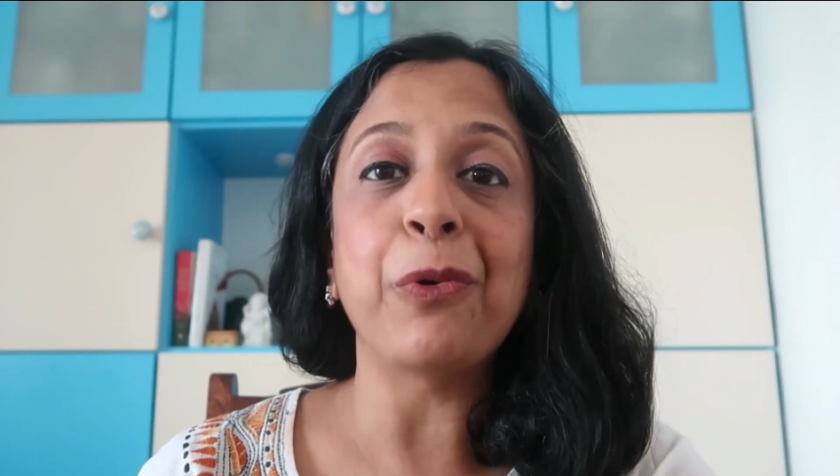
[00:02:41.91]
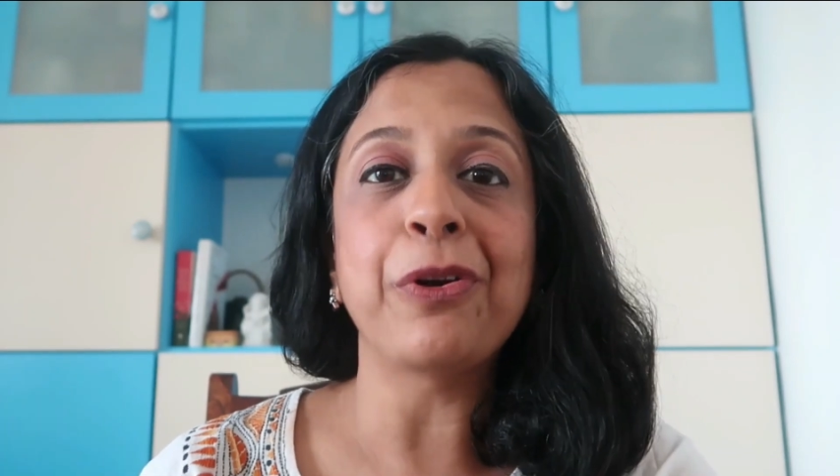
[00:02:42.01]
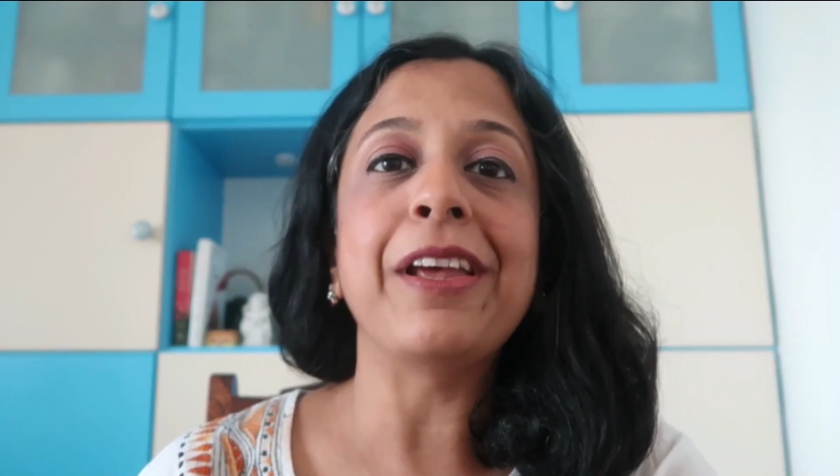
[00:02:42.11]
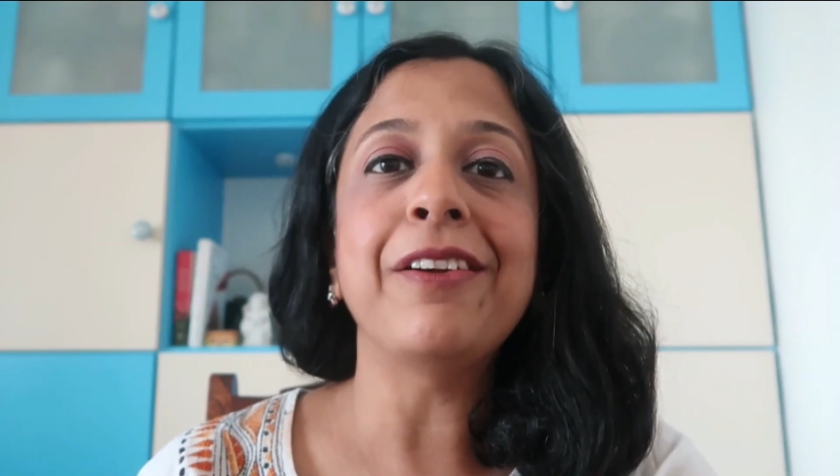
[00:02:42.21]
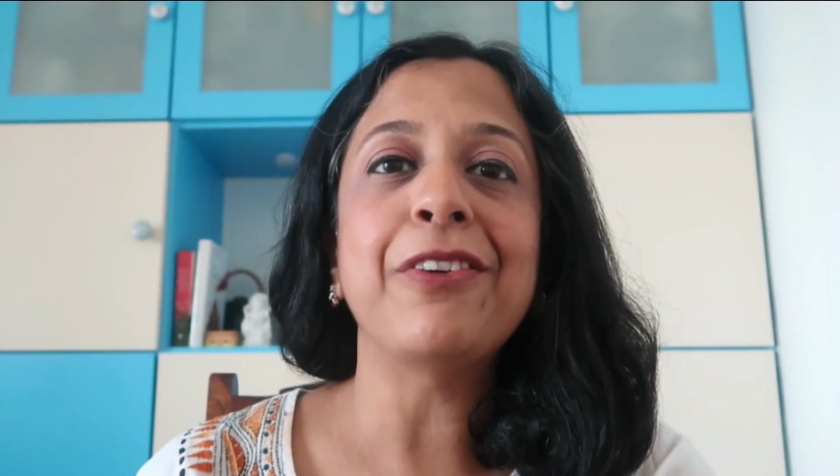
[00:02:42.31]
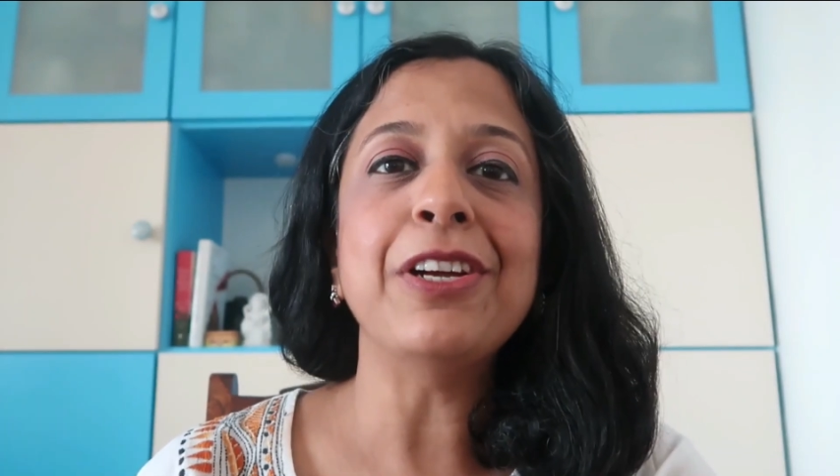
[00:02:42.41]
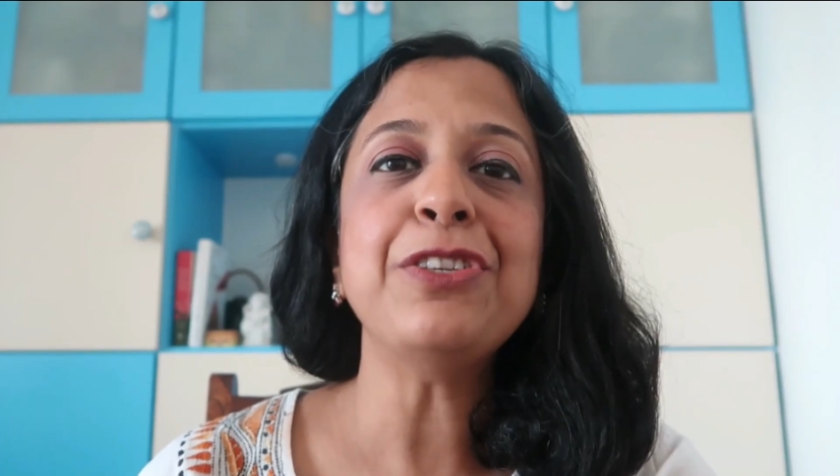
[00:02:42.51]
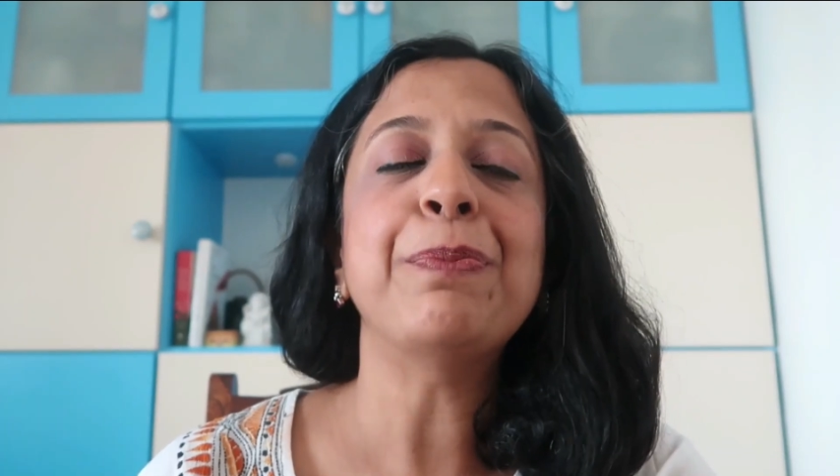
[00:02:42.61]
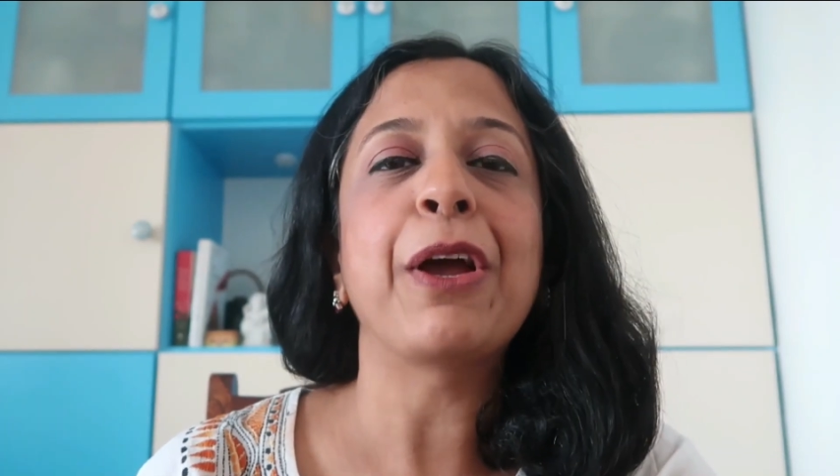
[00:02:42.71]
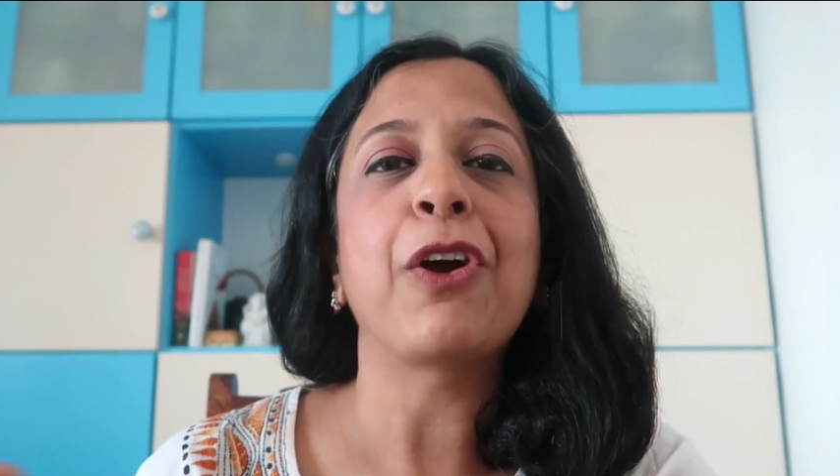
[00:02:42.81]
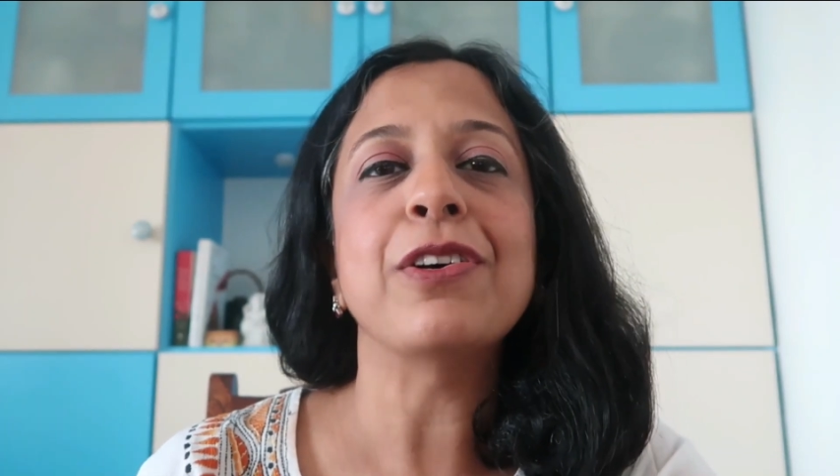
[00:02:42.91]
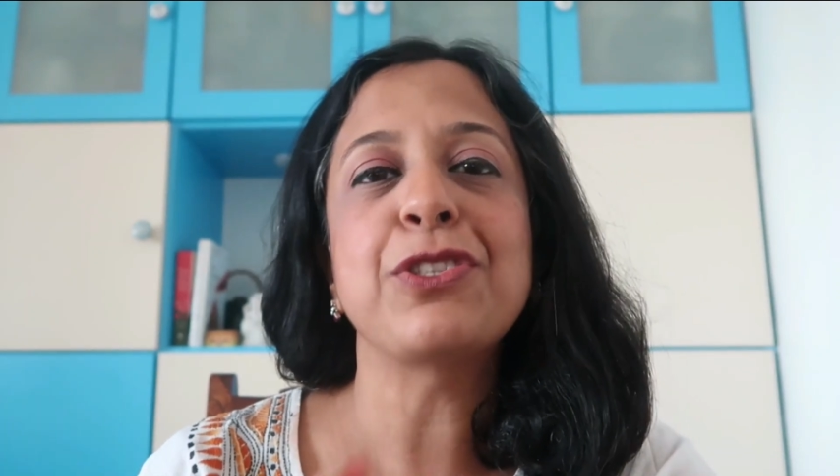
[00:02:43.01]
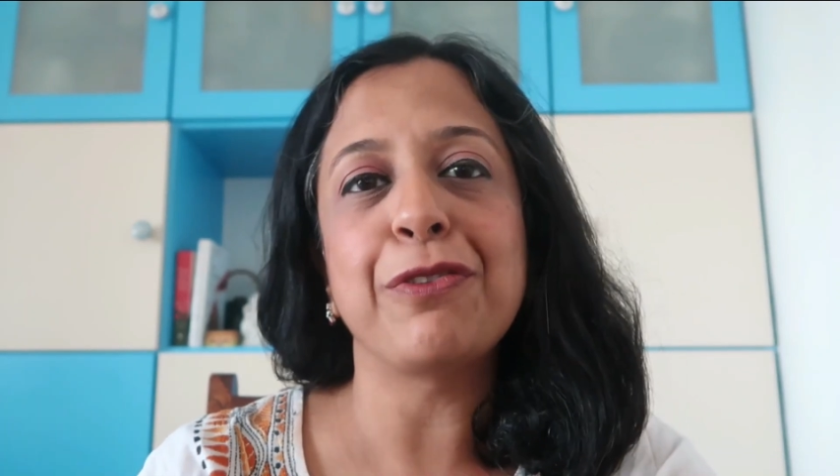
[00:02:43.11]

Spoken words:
protein rich because